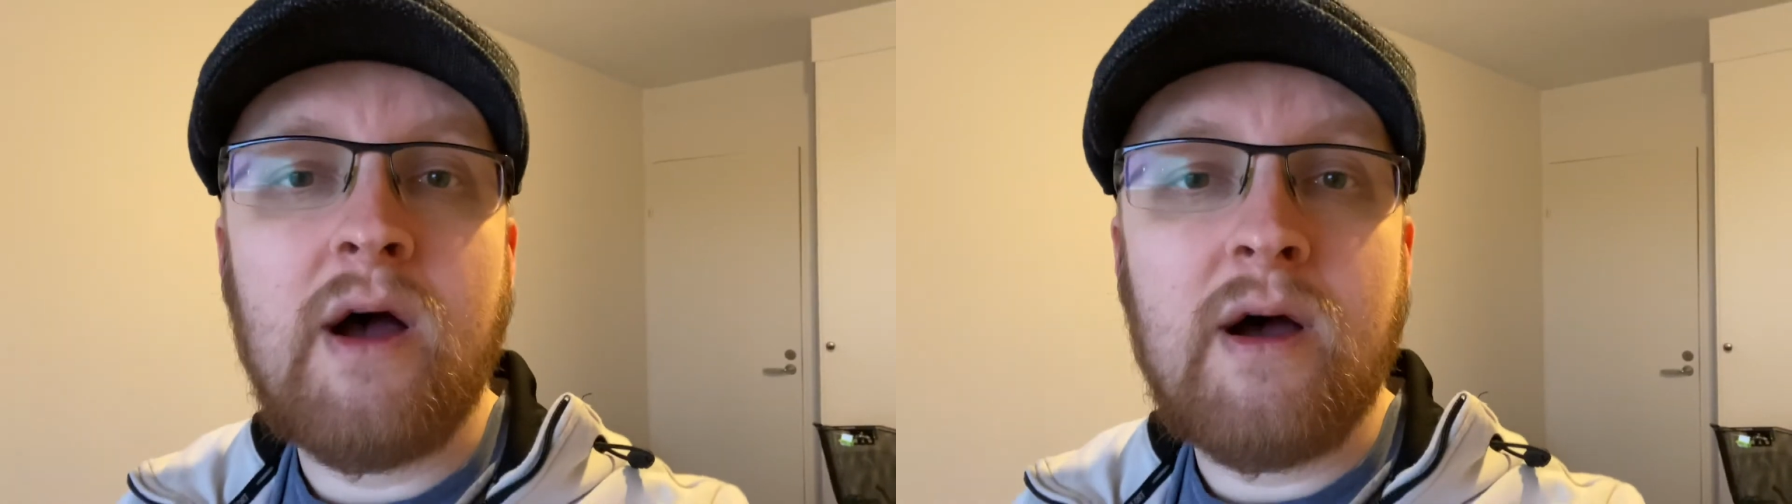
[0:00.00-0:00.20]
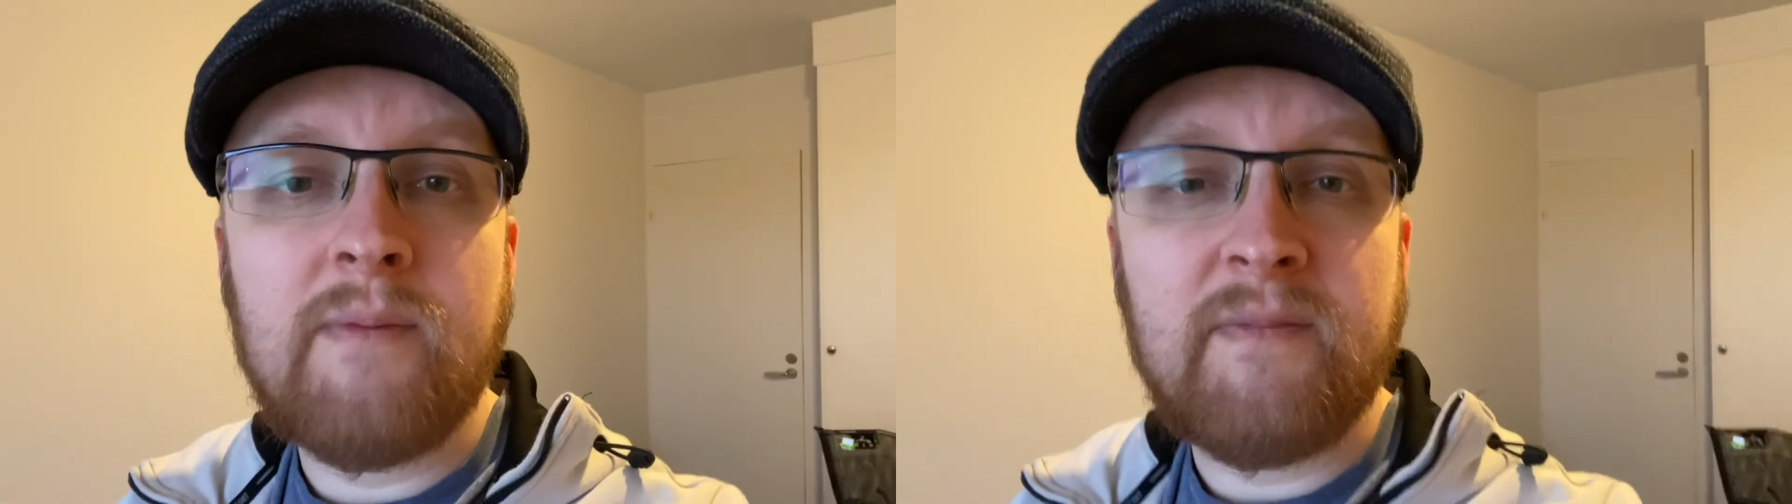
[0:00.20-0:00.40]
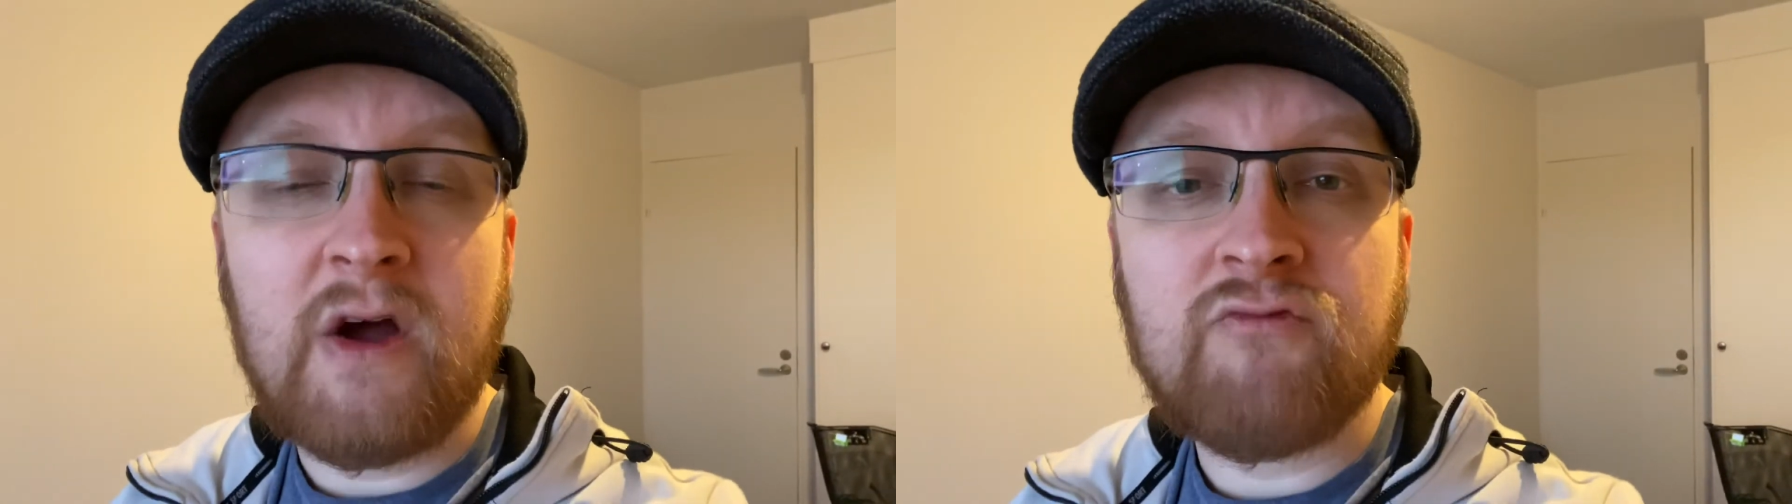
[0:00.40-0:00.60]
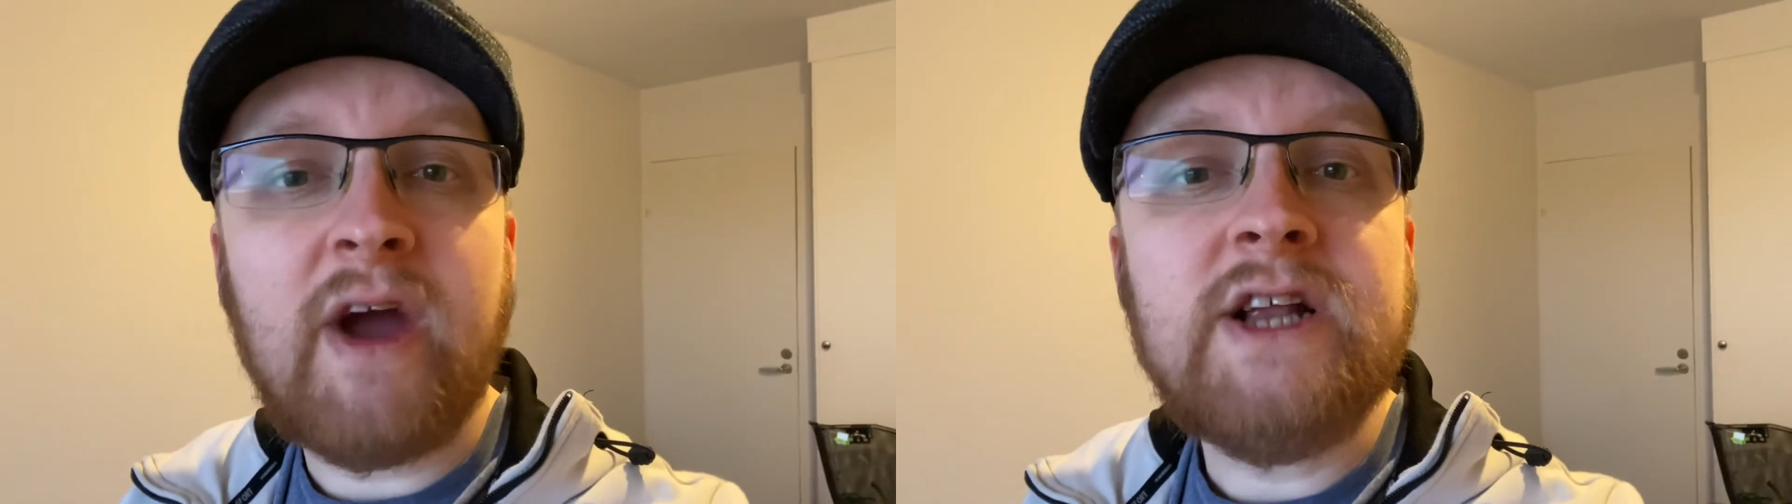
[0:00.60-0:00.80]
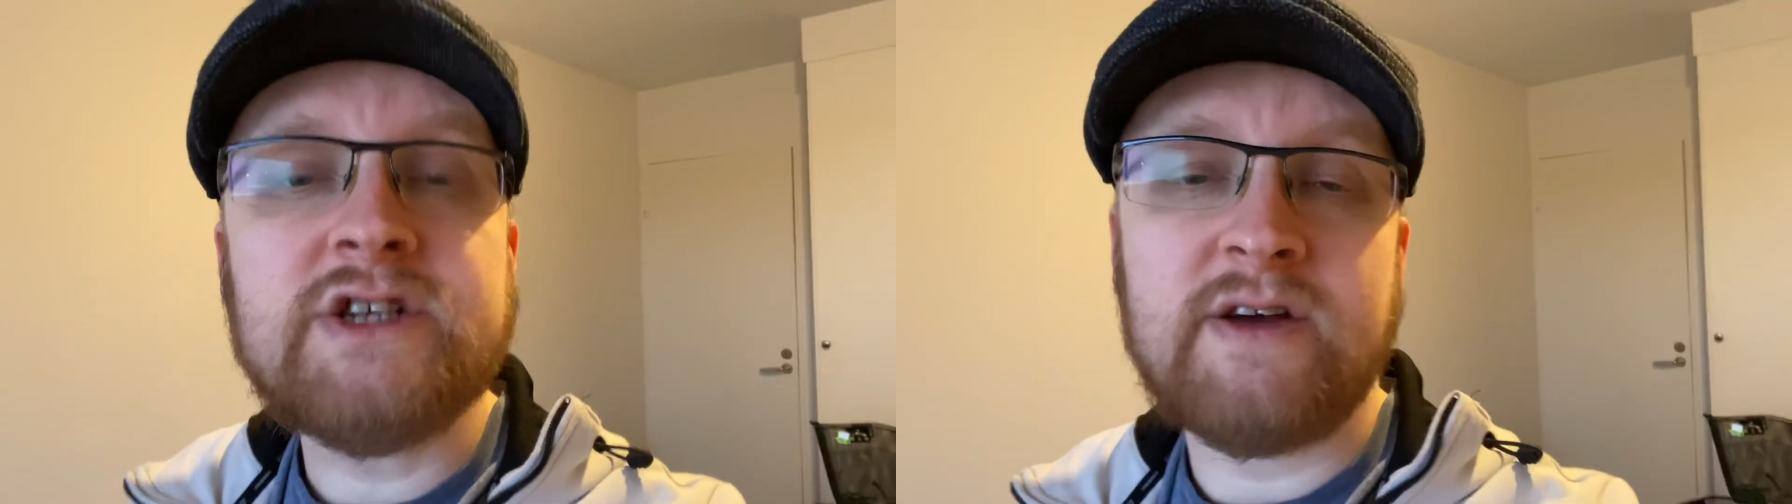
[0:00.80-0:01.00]
a
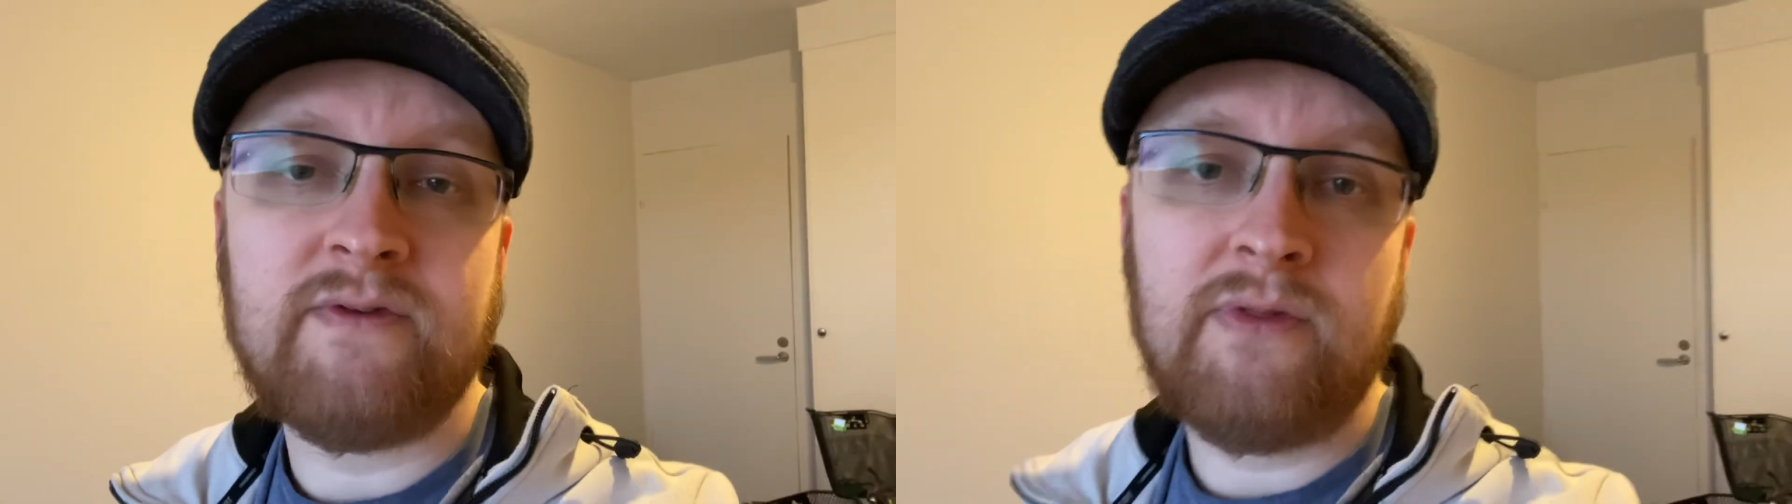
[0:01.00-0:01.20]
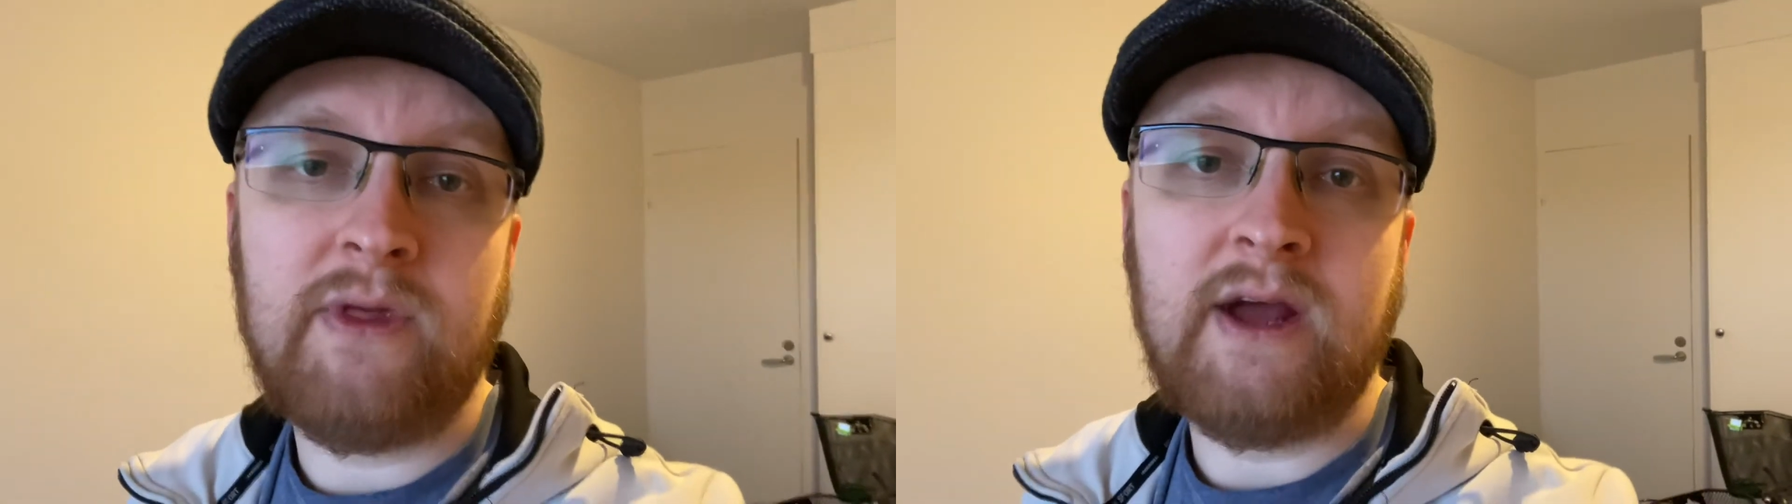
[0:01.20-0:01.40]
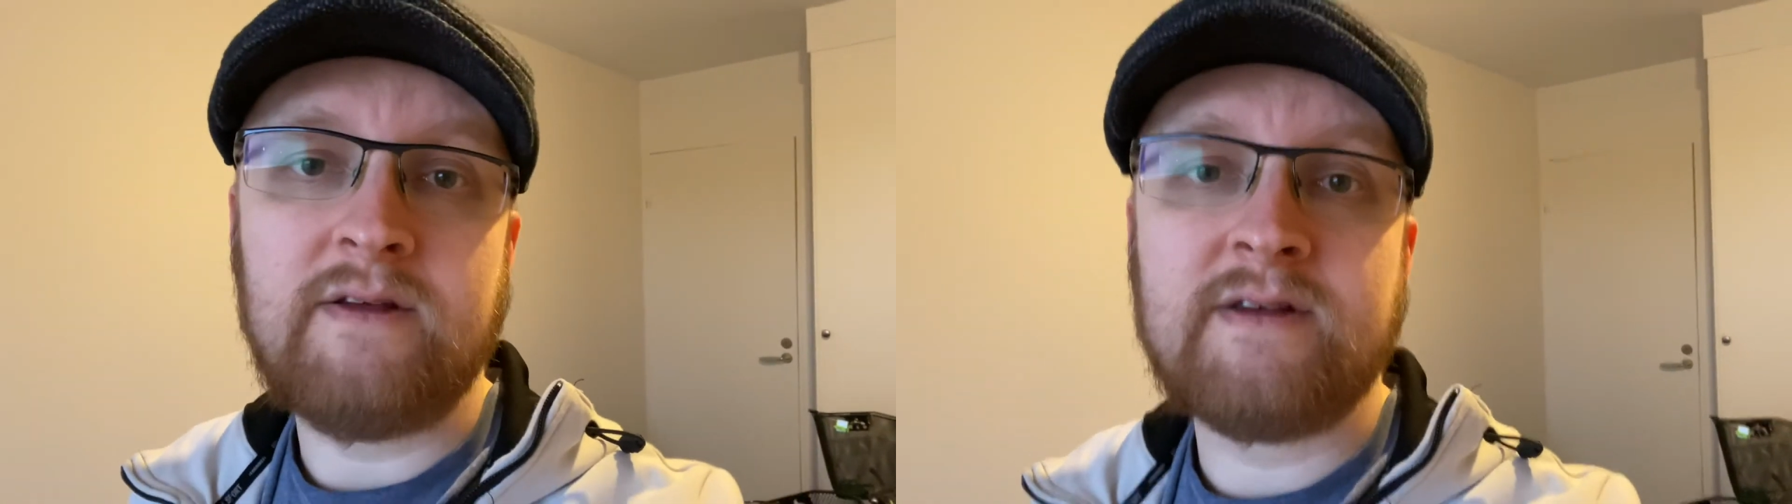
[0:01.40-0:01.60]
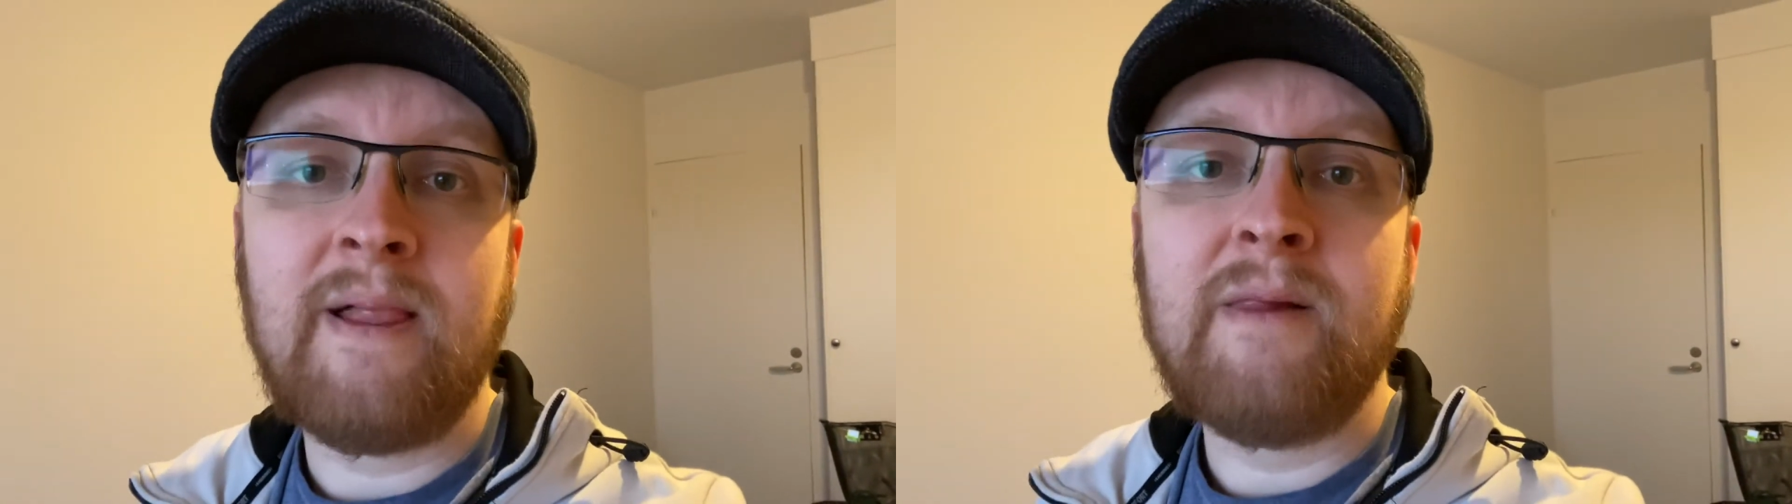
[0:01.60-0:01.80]
range of different things